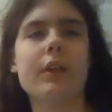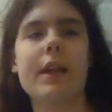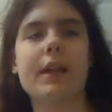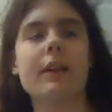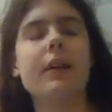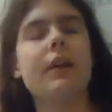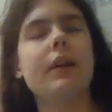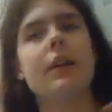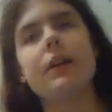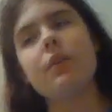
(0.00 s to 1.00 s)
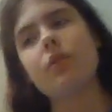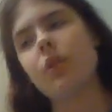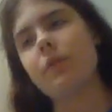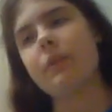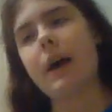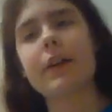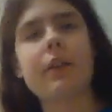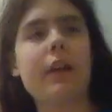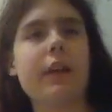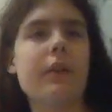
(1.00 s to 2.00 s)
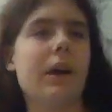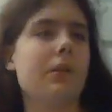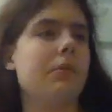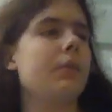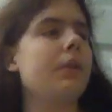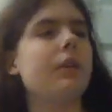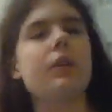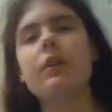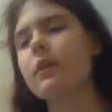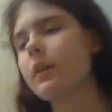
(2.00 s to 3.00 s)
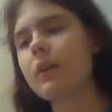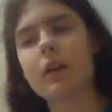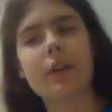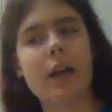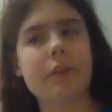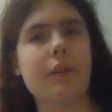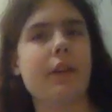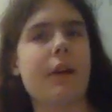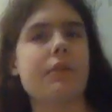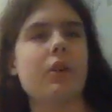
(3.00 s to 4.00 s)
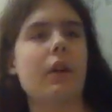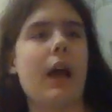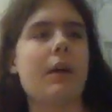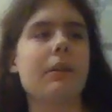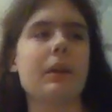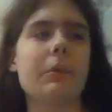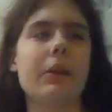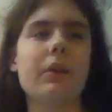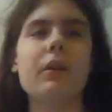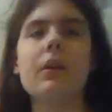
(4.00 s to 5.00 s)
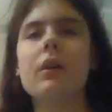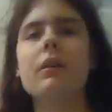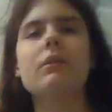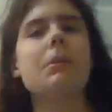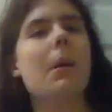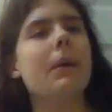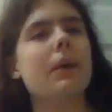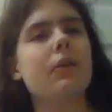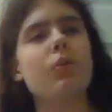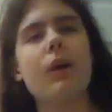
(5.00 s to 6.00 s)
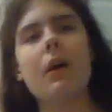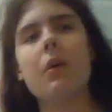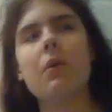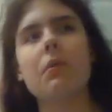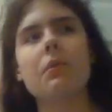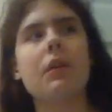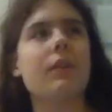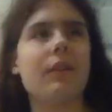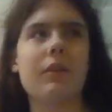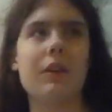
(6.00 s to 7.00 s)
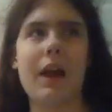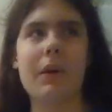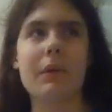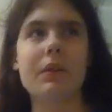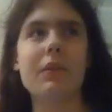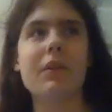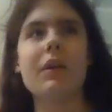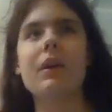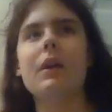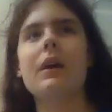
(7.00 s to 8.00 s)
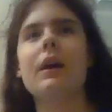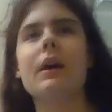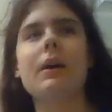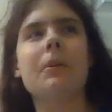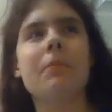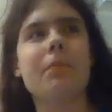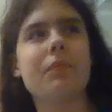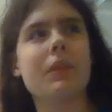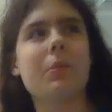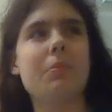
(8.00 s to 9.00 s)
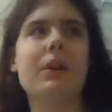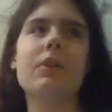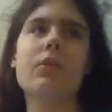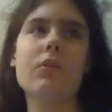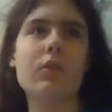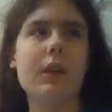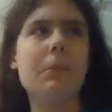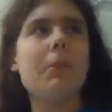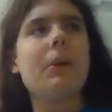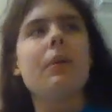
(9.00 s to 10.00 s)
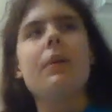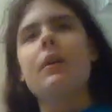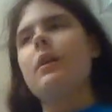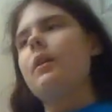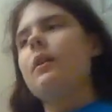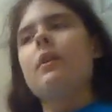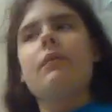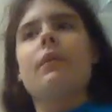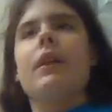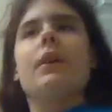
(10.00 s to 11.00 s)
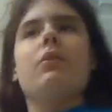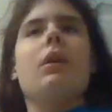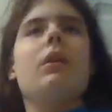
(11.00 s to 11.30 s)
getting used to the fact that you have contacts in after not having them in for probably 12 to 16 hours, because you sleep for like